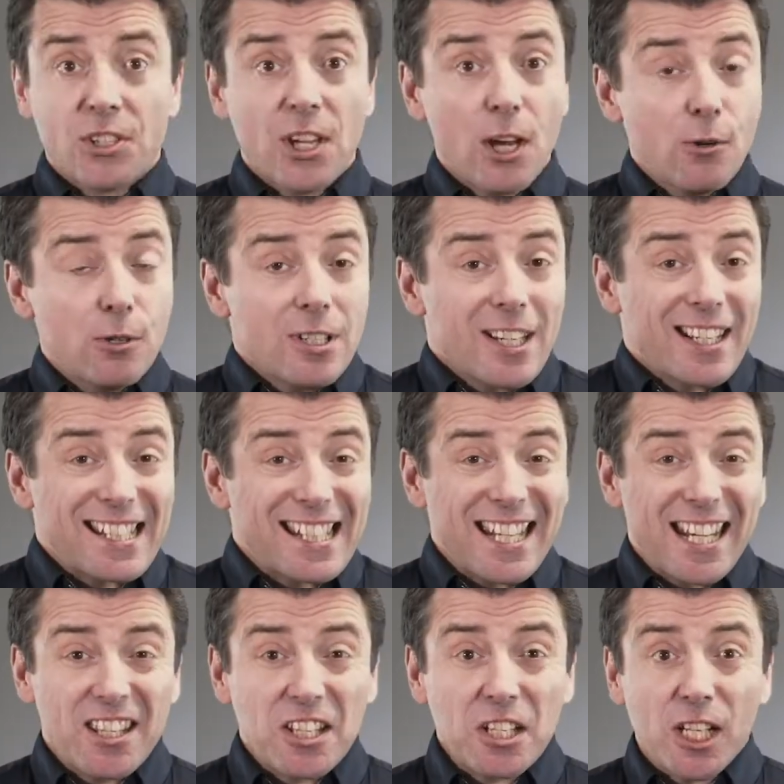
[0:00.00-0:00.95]
So you can
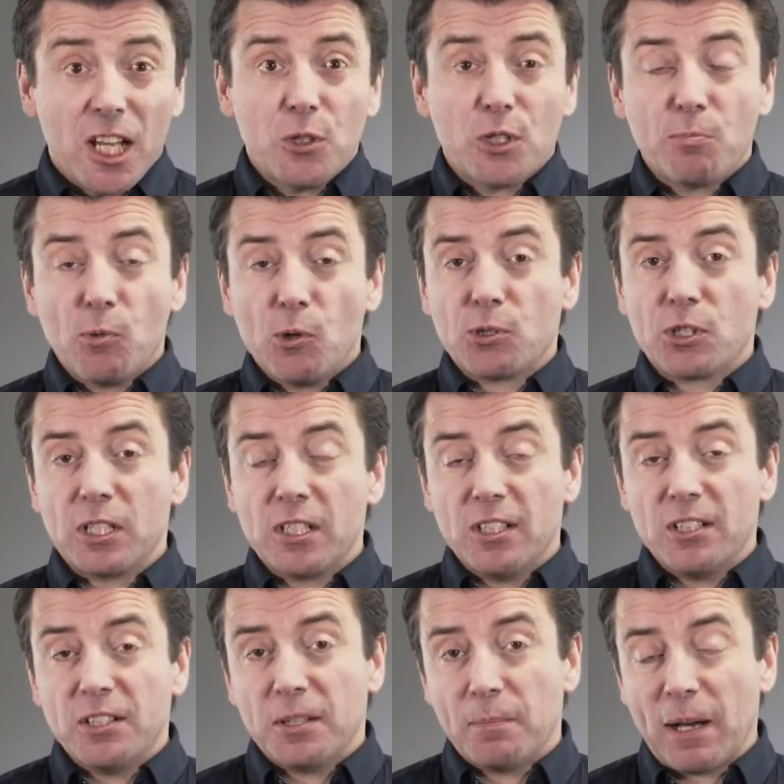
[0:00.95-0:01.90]
see there's loads more to
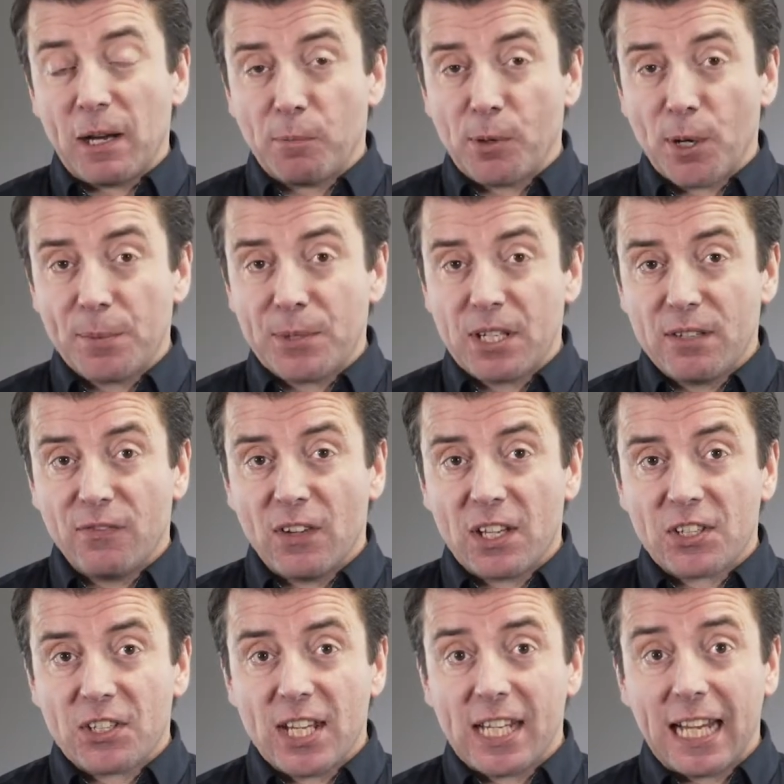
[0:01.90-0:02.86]
learn about property
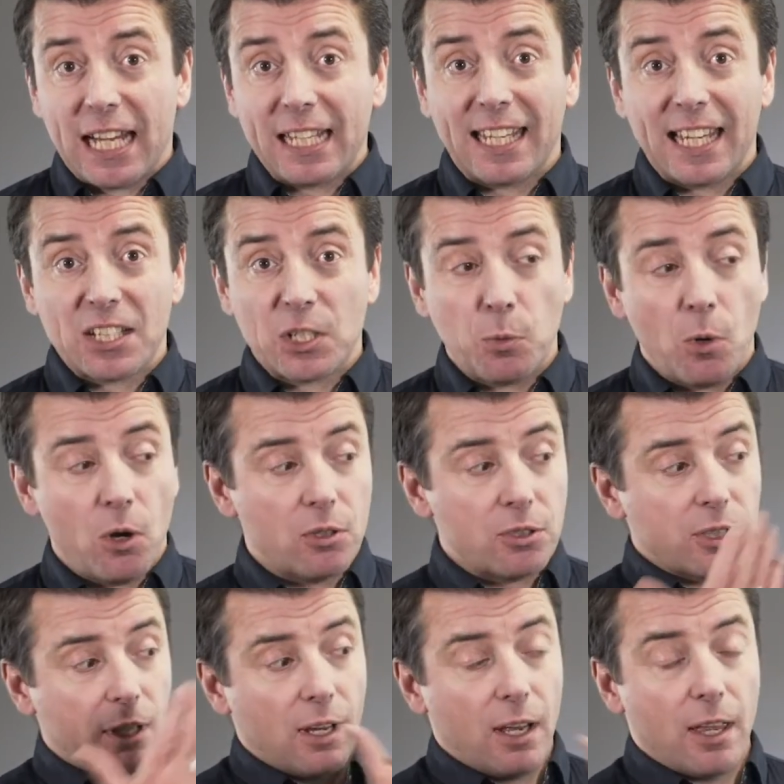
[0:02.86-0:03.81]
investing, and guess
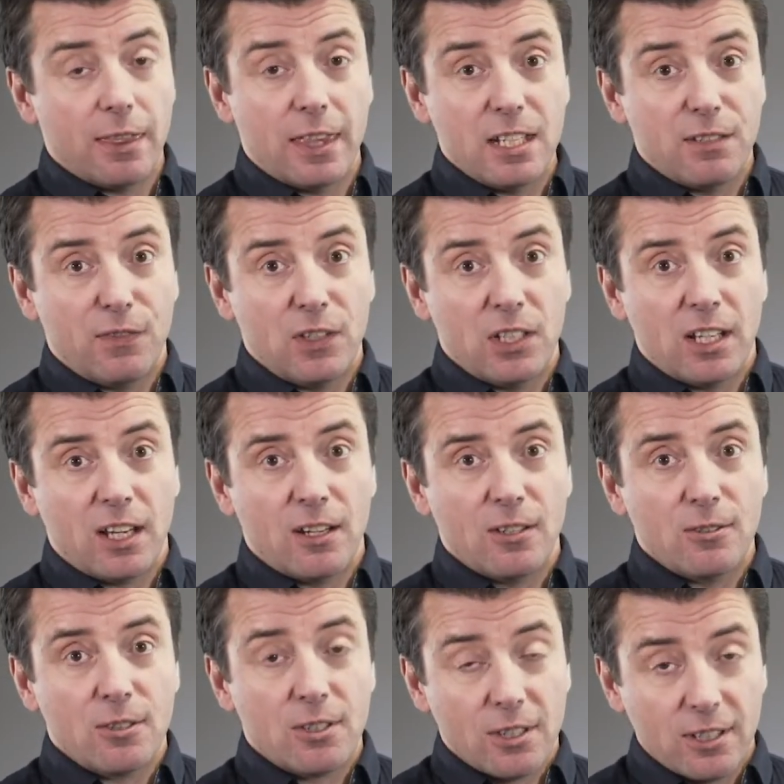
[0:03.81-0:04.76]
what? These
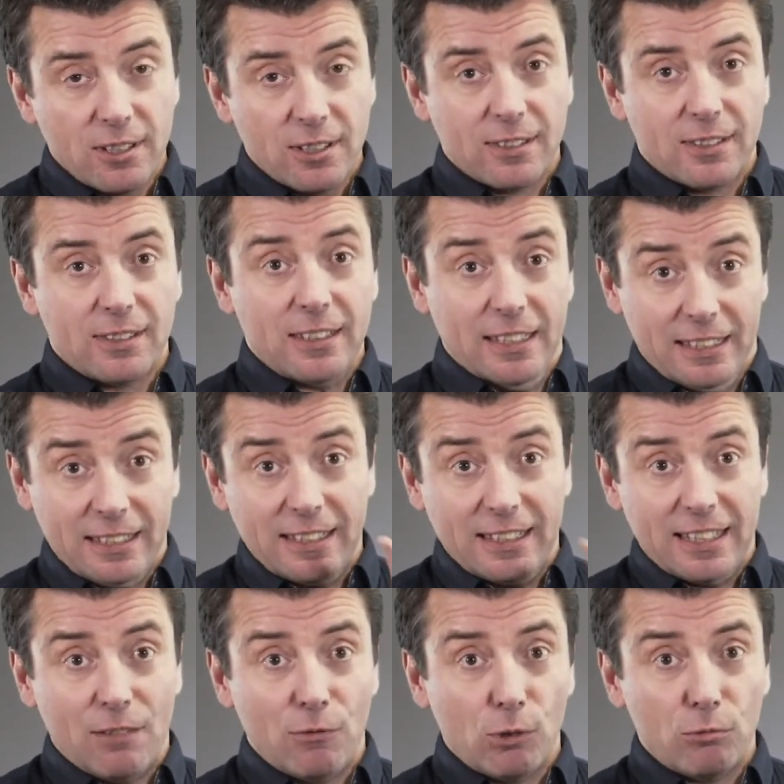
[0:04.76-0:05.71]
videos,
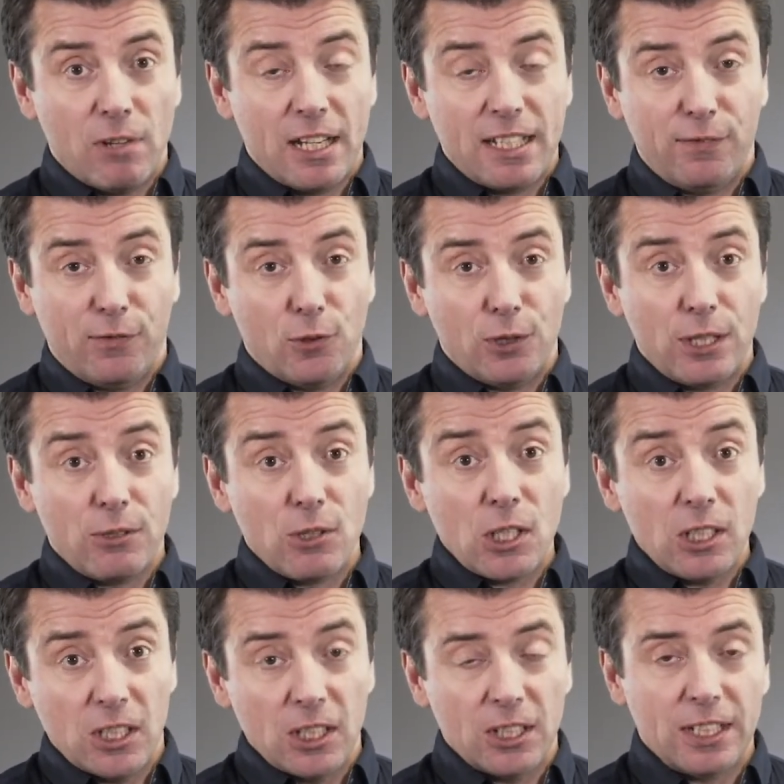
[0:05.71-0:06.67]
they're all ready for you
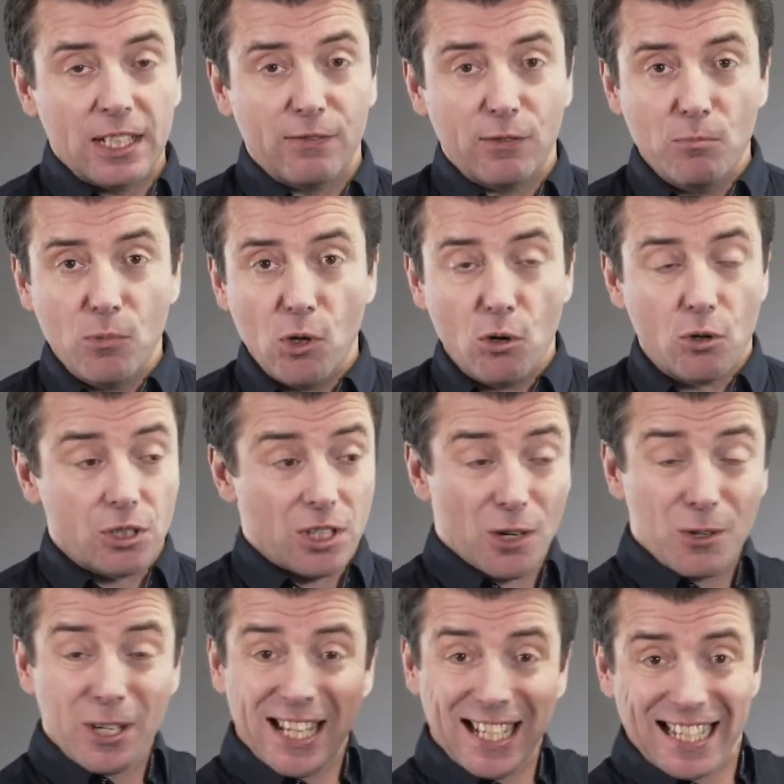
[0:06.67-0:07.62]
to learn even more.
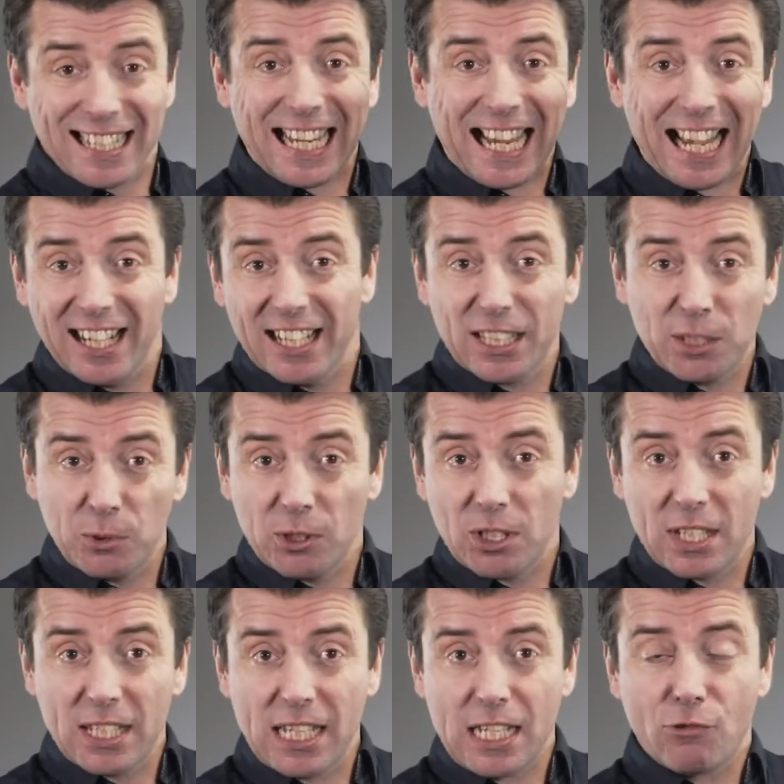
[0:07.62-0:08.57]
So click either one
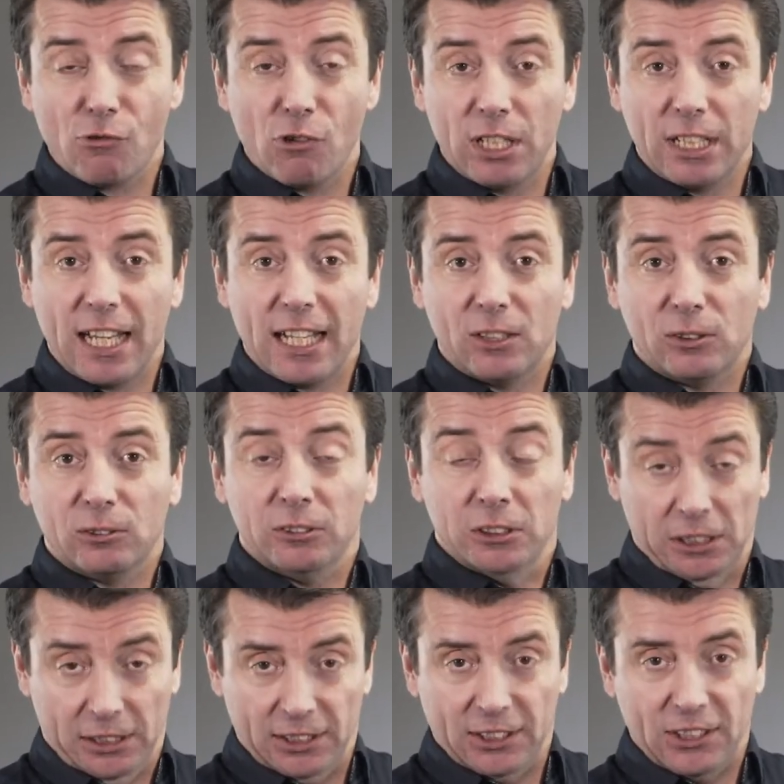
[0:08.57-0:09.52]
of these right now
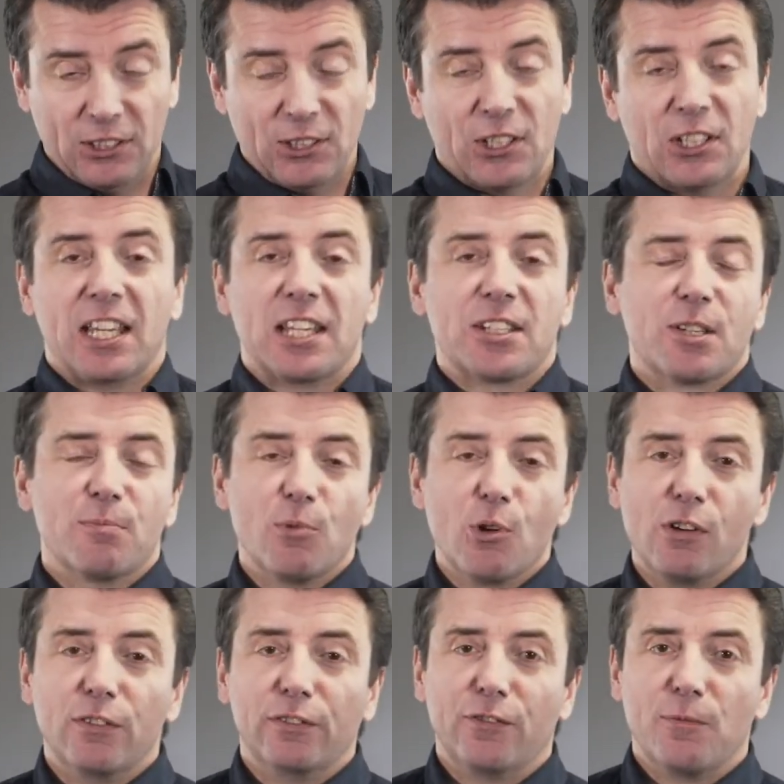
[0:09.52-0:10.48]
and you can get some
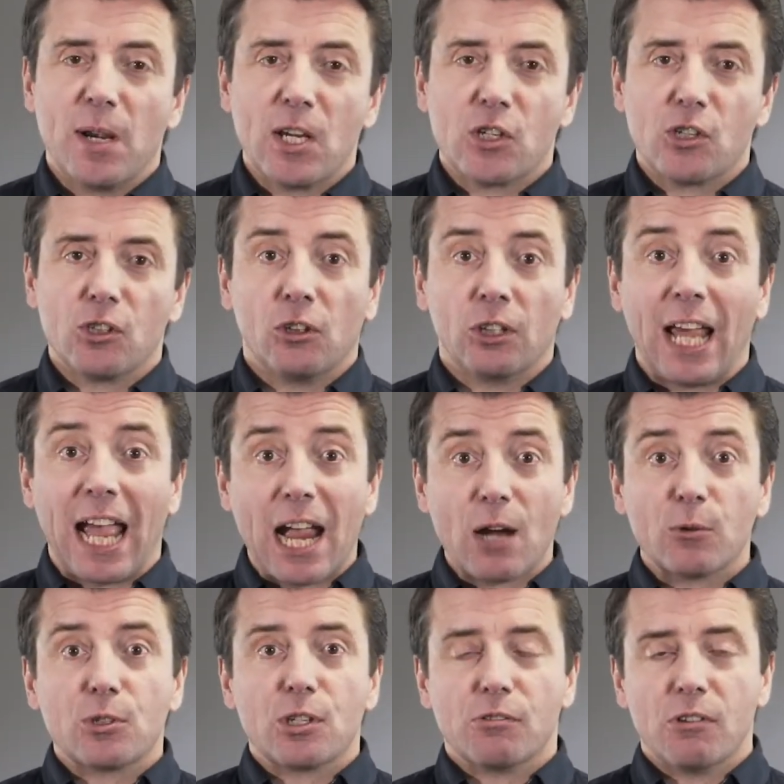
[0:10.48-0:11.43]
more information on
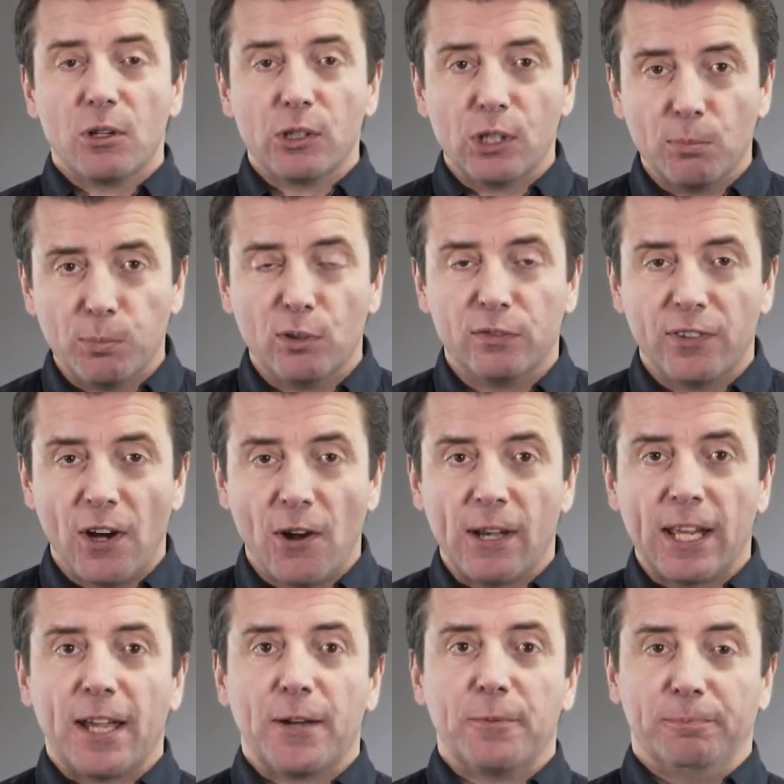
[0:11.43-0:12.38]
how to grow your
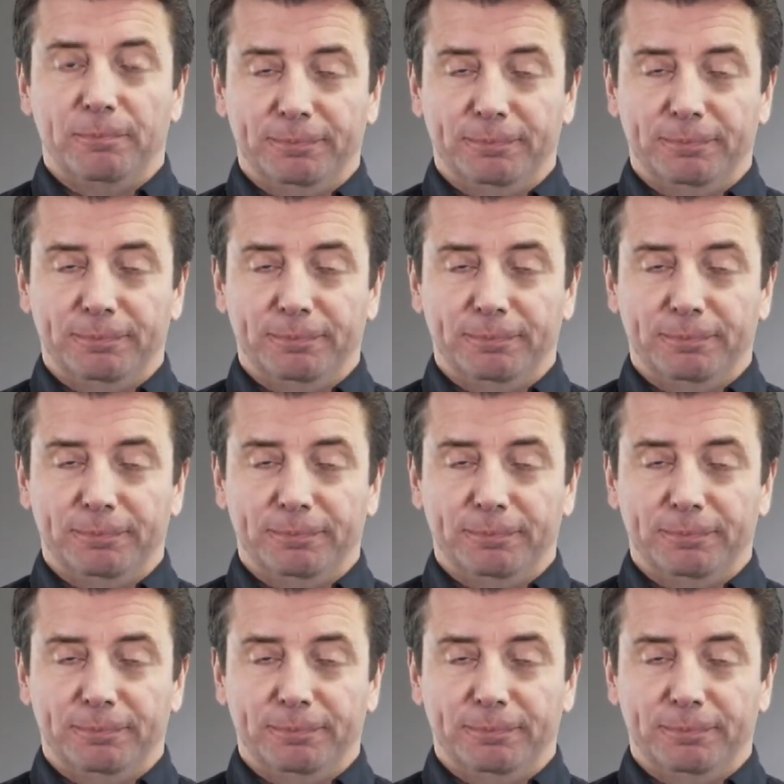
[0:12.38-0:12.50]
portfolio.